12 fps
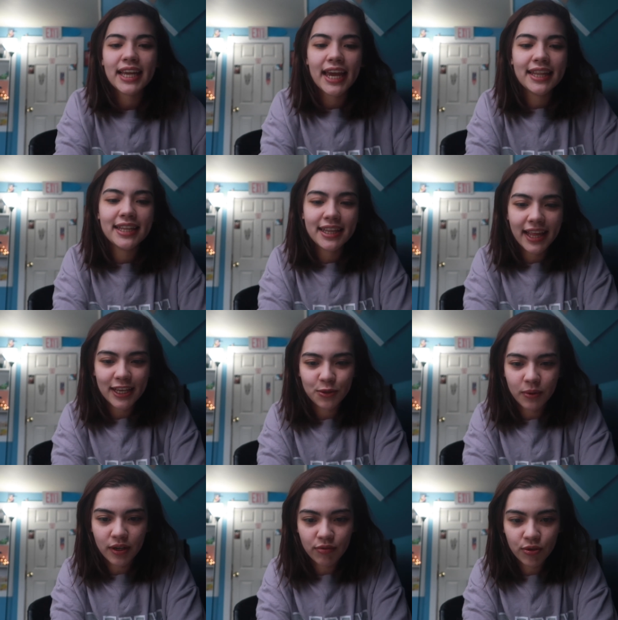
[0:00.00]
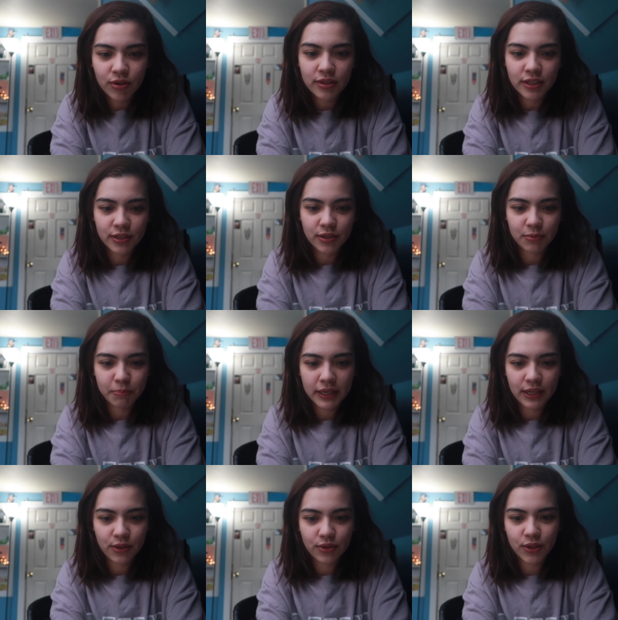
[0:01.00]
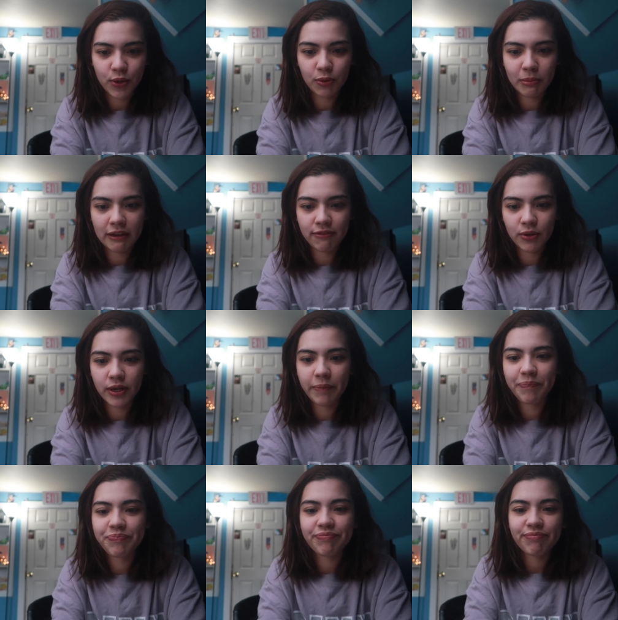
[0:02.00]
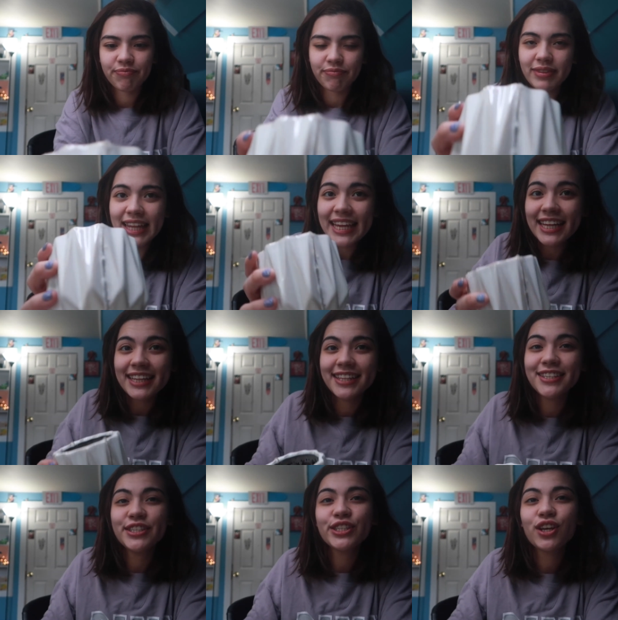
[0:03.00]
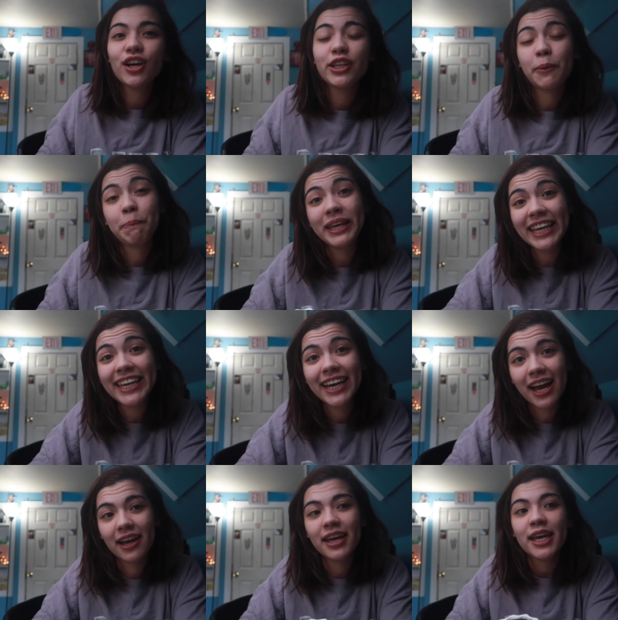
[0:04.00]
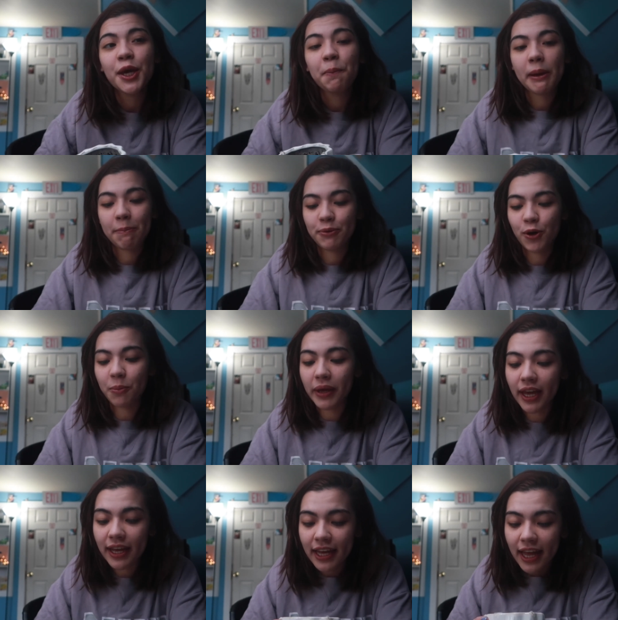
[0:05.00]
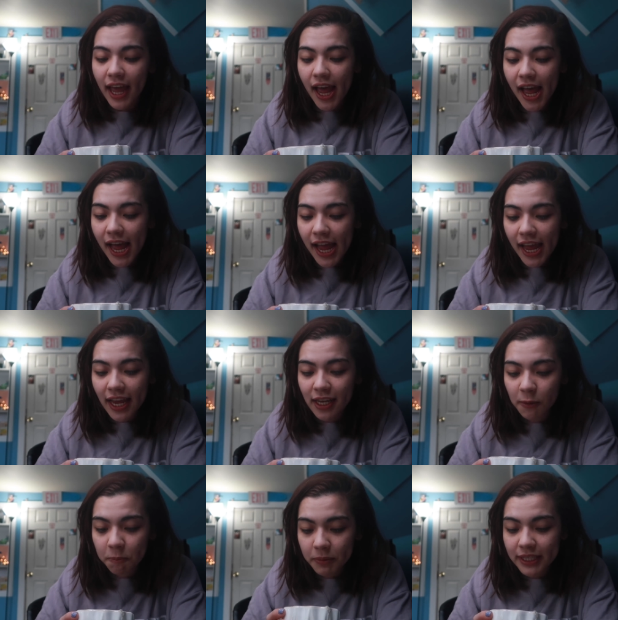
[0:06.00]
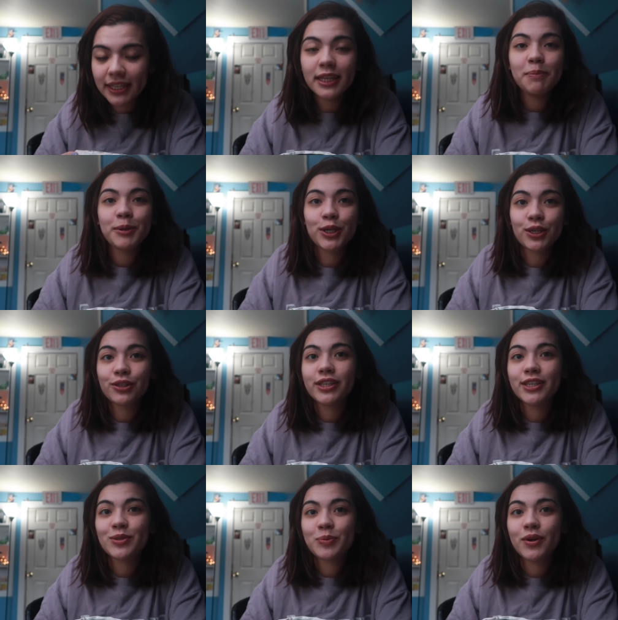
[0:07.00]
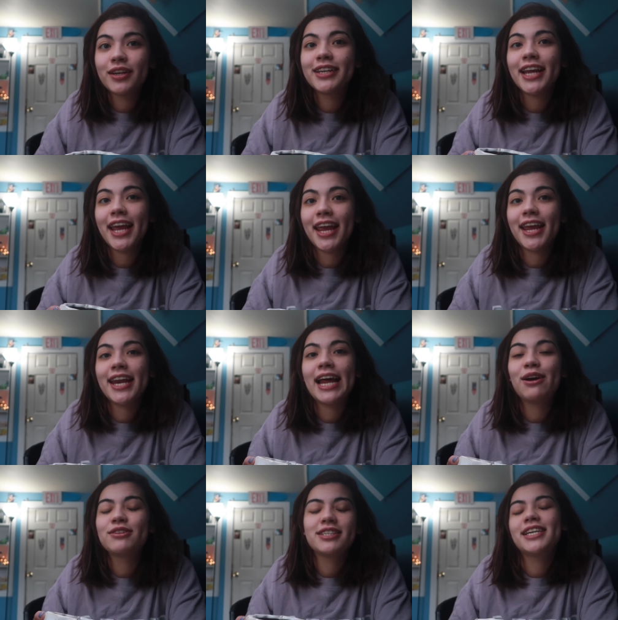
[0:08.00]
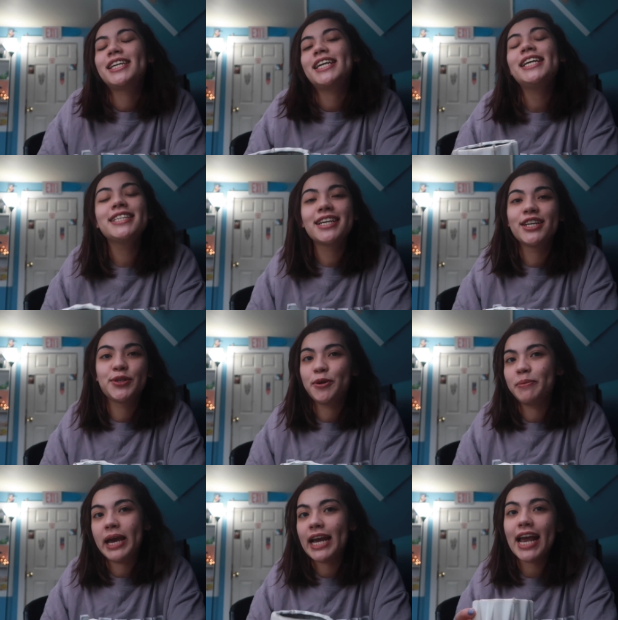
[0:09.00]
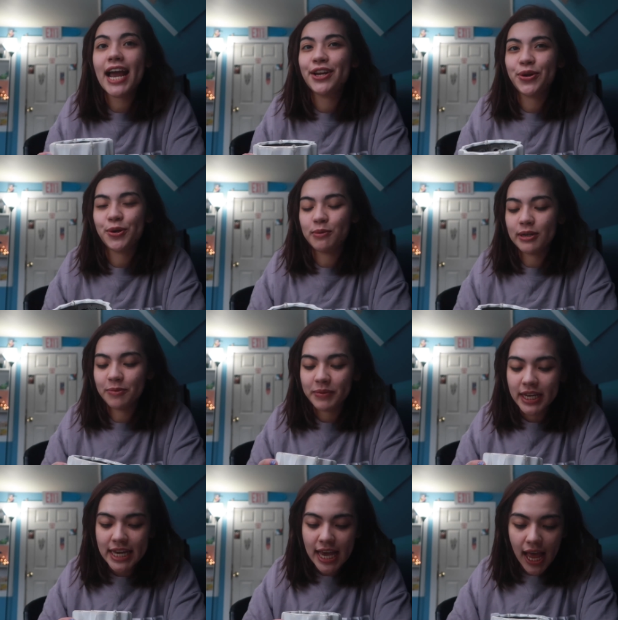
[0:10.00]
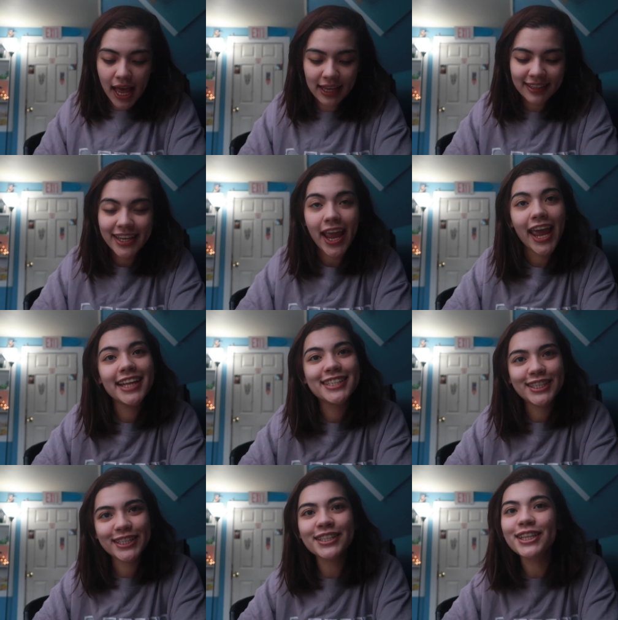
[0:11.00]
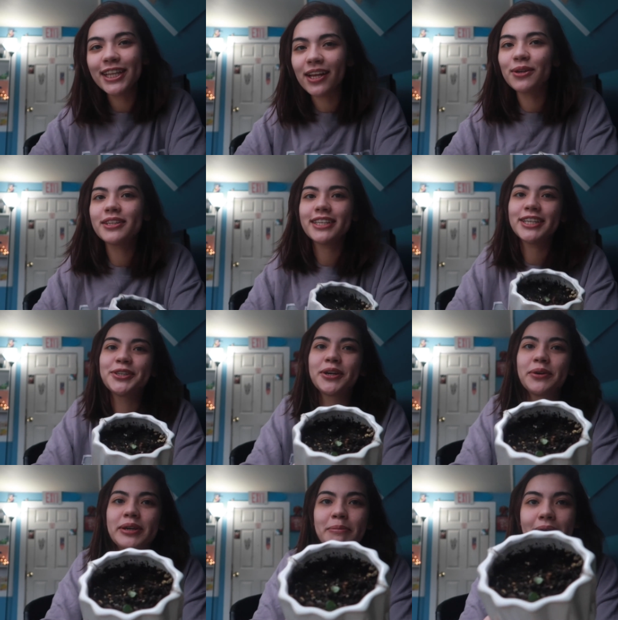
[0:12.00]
And then the last one, of course, it's being used to hold my phone up. This is called a peacock peperomia. I completely murdered this one and I was like, it's gonna grow back. I know it will. It's slowly growing